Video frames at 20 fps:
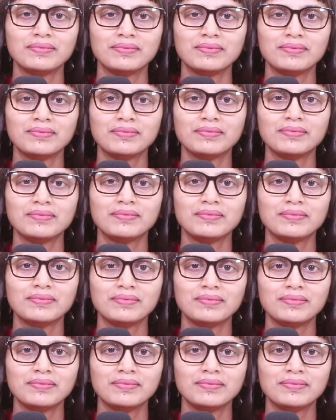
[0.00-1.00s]

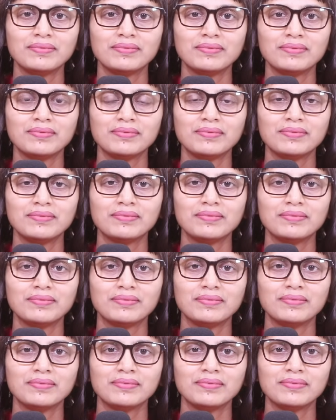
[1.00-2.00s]

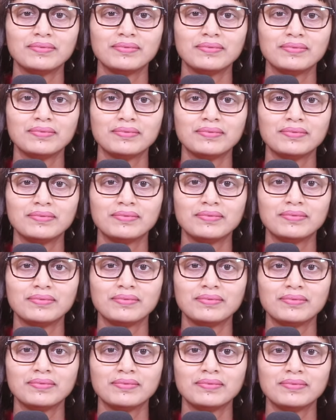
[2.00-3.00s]

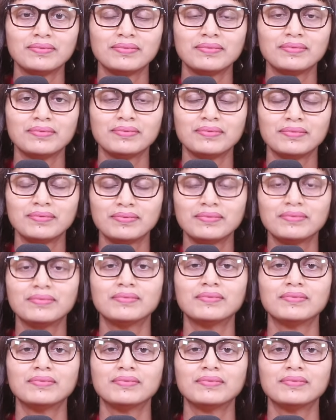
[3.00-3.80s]
This person isn't speaking.